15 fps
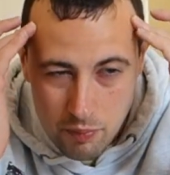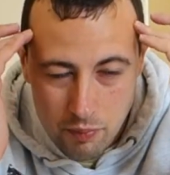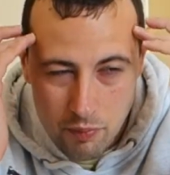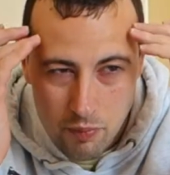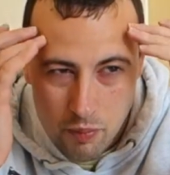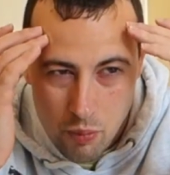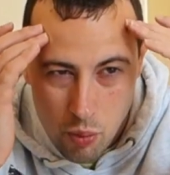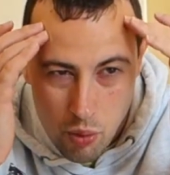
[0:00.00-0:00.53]

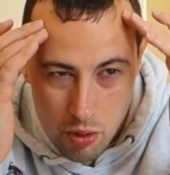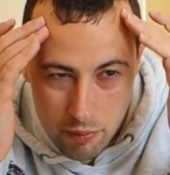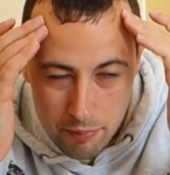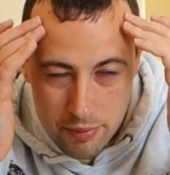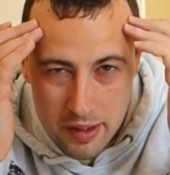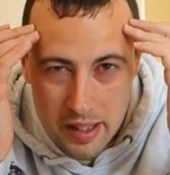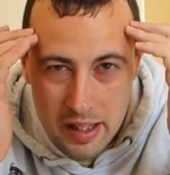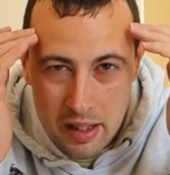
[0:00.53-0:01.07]

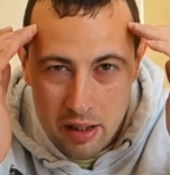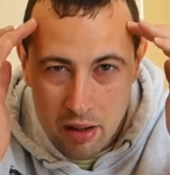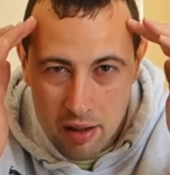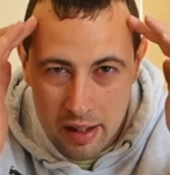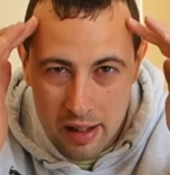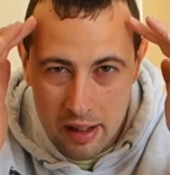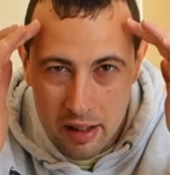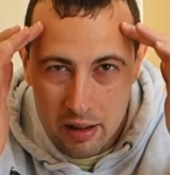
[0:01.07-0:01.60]
warmth,
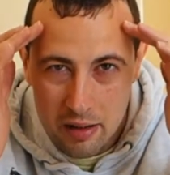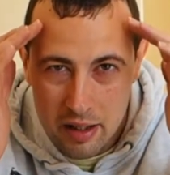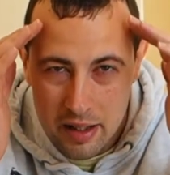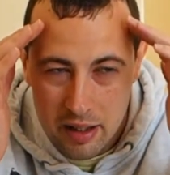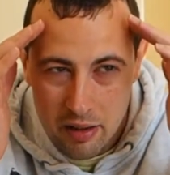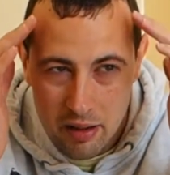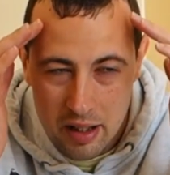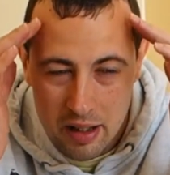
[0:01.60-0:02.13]
tingling,
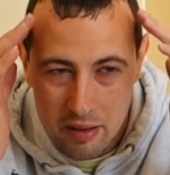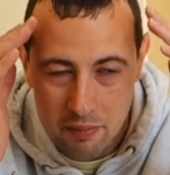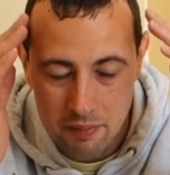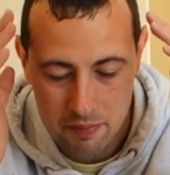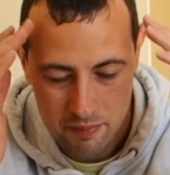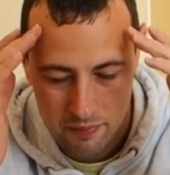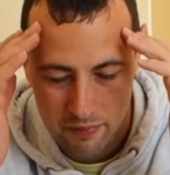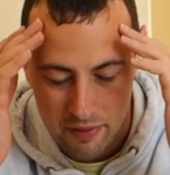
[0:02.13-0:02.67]
lingering
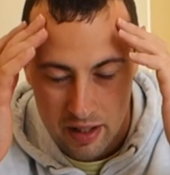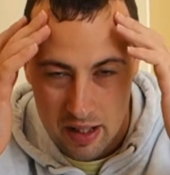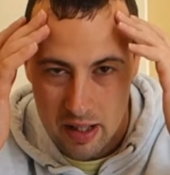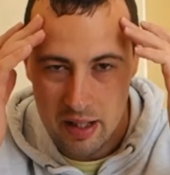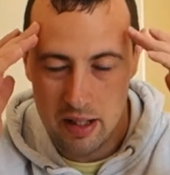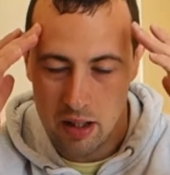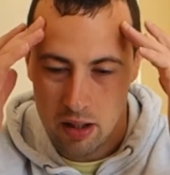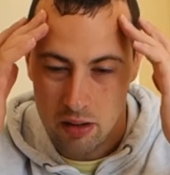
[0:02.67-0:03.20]

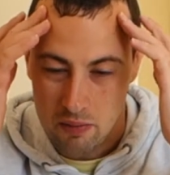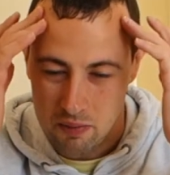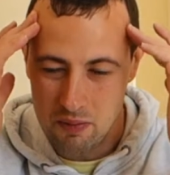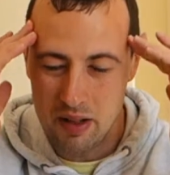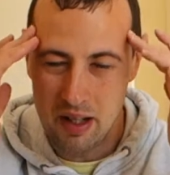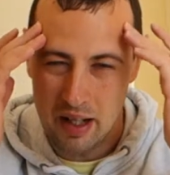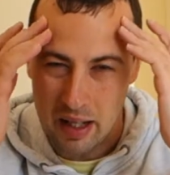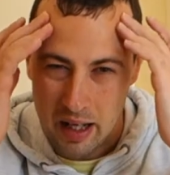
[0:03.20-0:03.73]
feeling
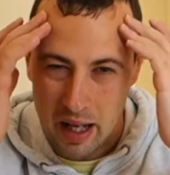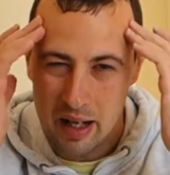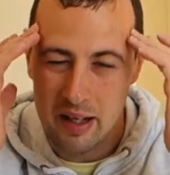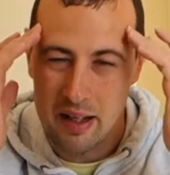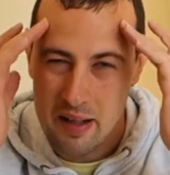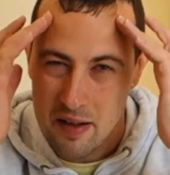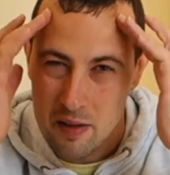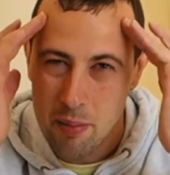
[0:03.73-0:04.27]
at
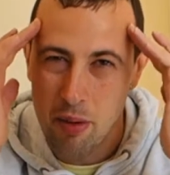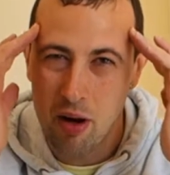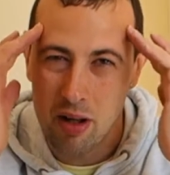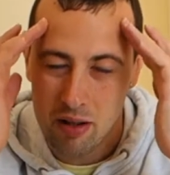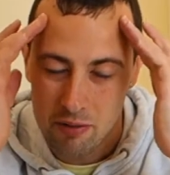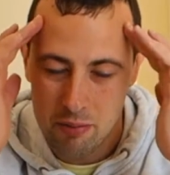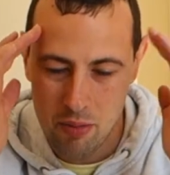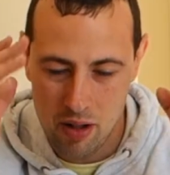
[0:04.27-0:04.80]
this part
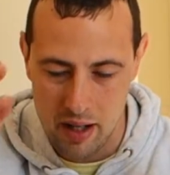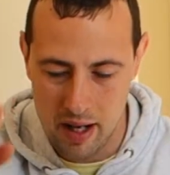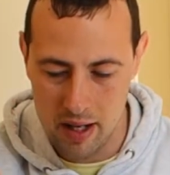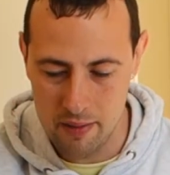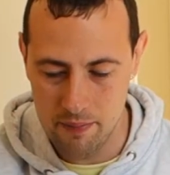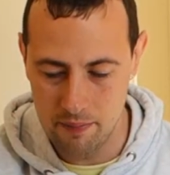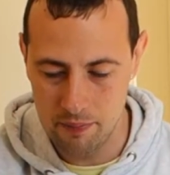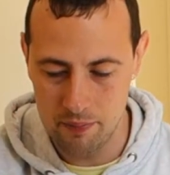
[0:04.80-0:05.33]
of my
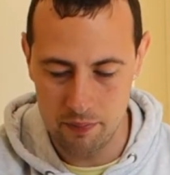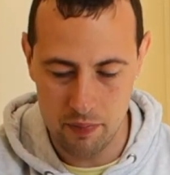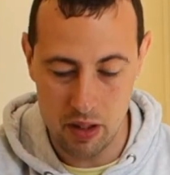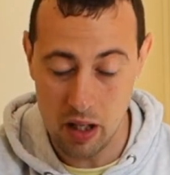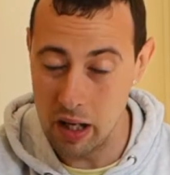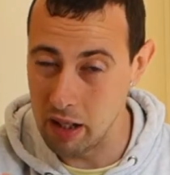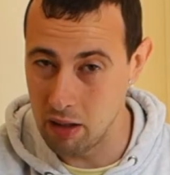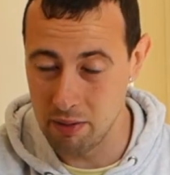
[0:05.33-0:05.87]
head,
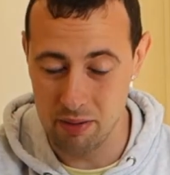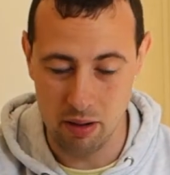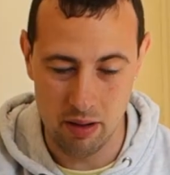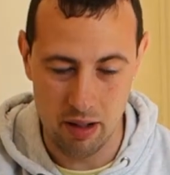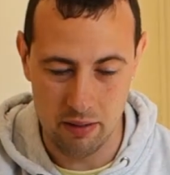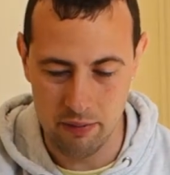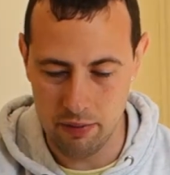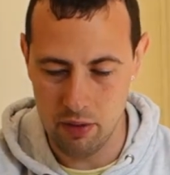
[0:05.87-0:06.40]
and after
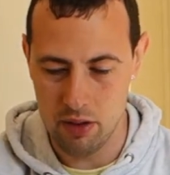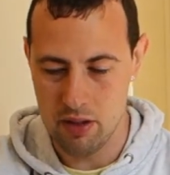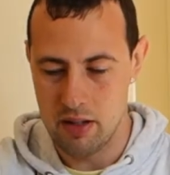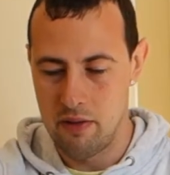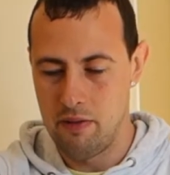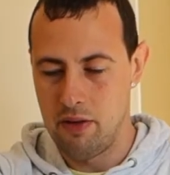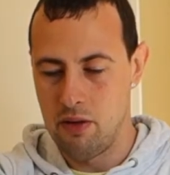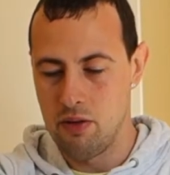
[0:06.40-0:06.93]
that first
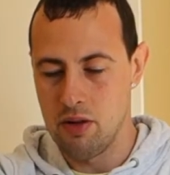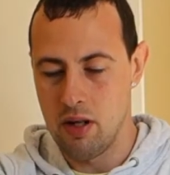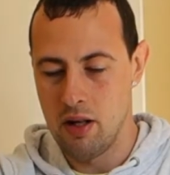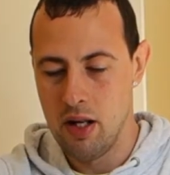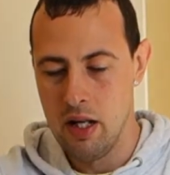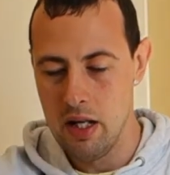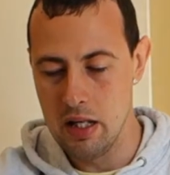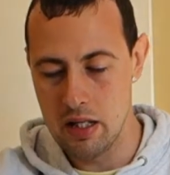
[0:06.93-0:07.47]
infusion.
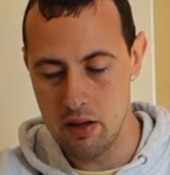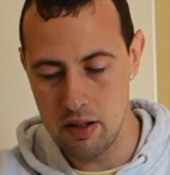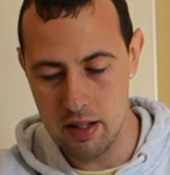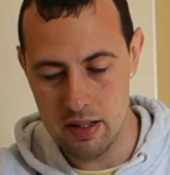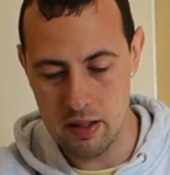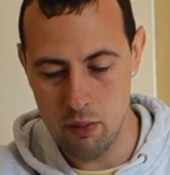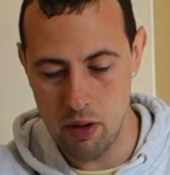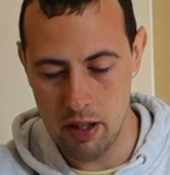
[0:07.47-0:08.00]
So it is
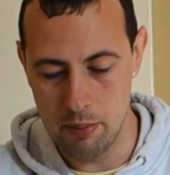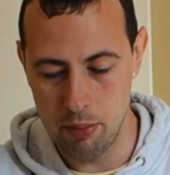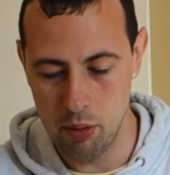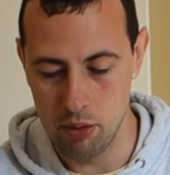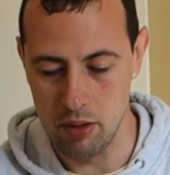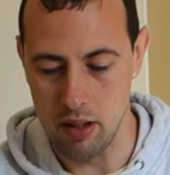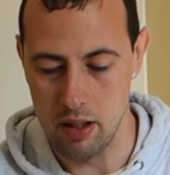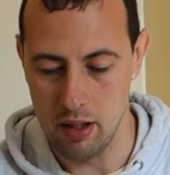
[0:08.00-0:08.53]
quite
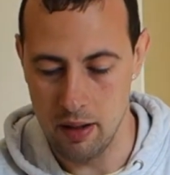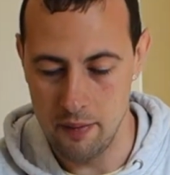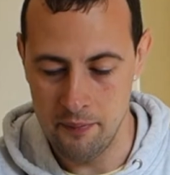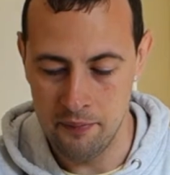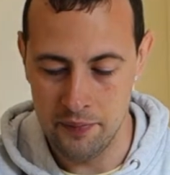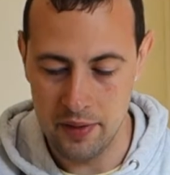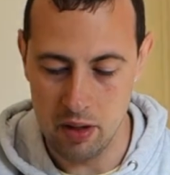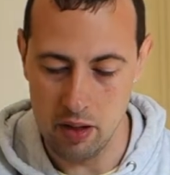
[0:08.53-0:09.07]
potent,
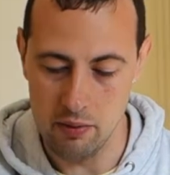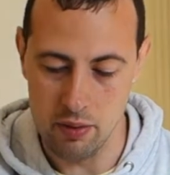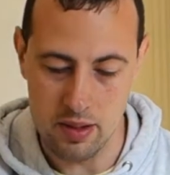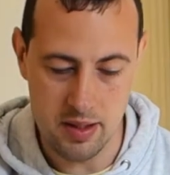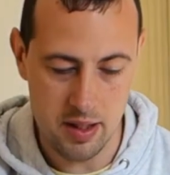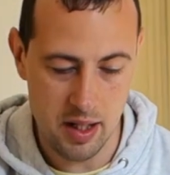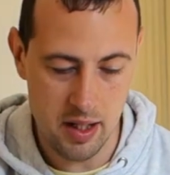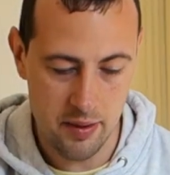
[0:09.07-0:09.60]
I would
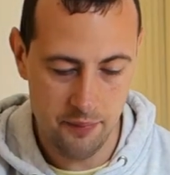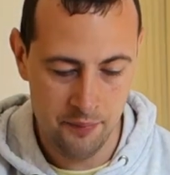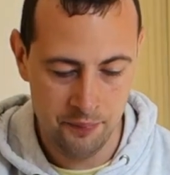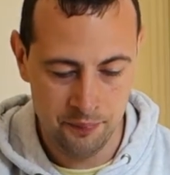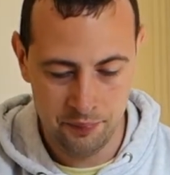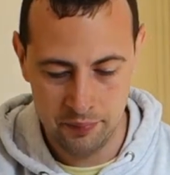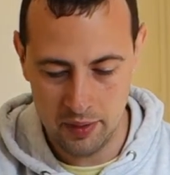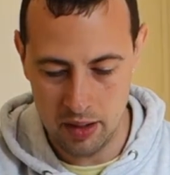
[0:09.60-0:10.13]
say.
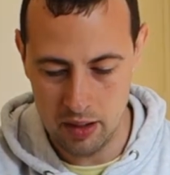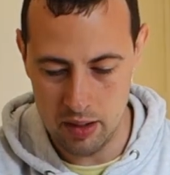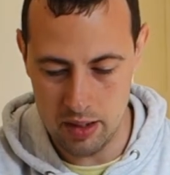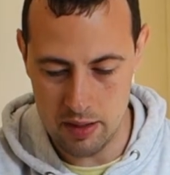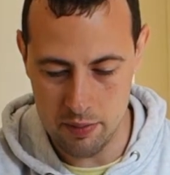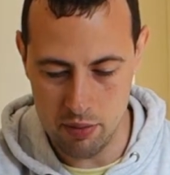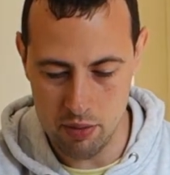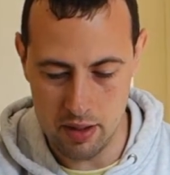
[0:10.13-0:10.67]
Let's
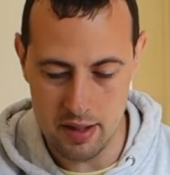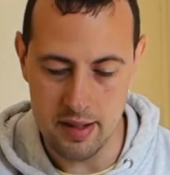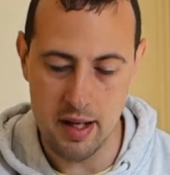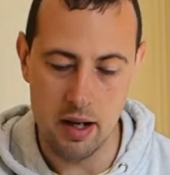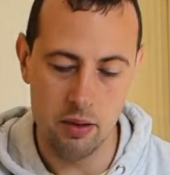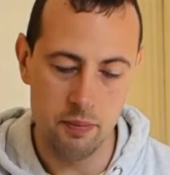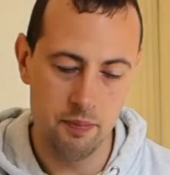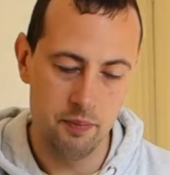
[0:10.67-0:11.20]
pour this
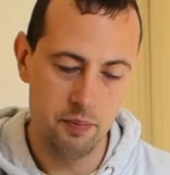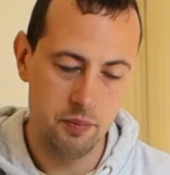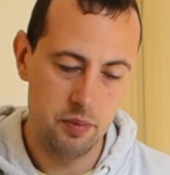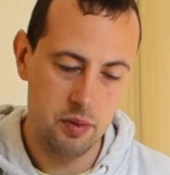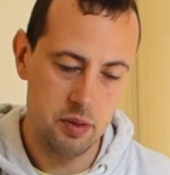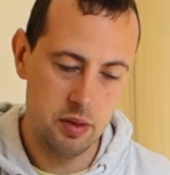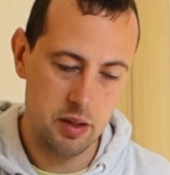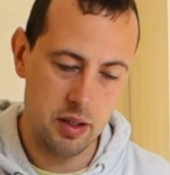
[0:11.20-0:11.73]
out,
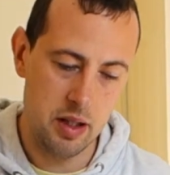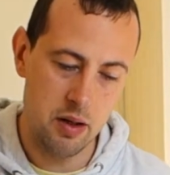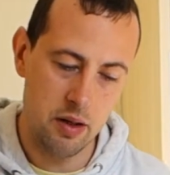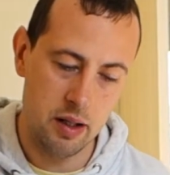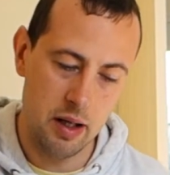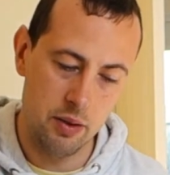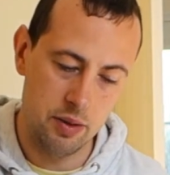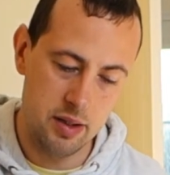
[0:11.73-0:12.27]
then
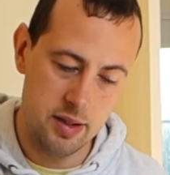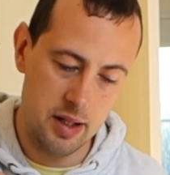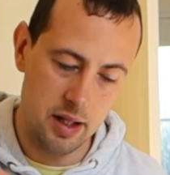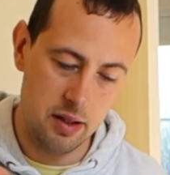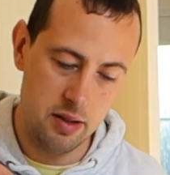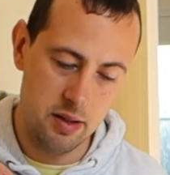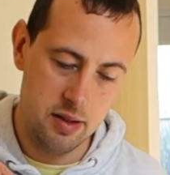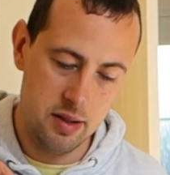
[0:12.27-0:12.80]
count the
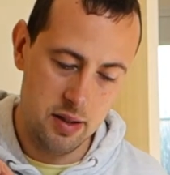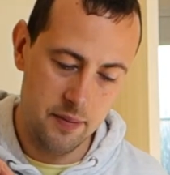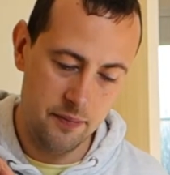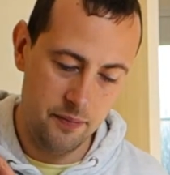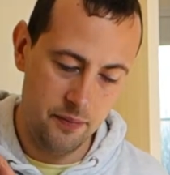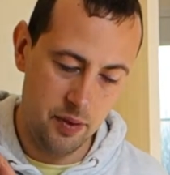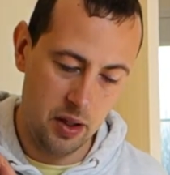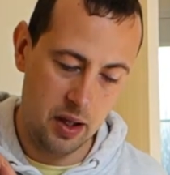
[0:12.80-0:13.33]
seconds
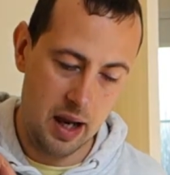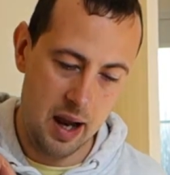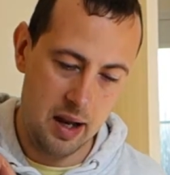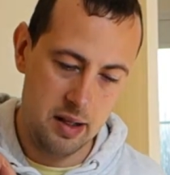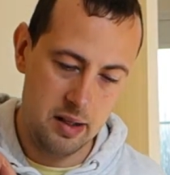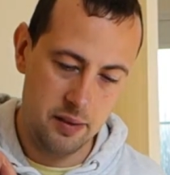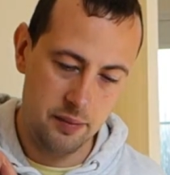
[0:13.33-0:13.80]
again.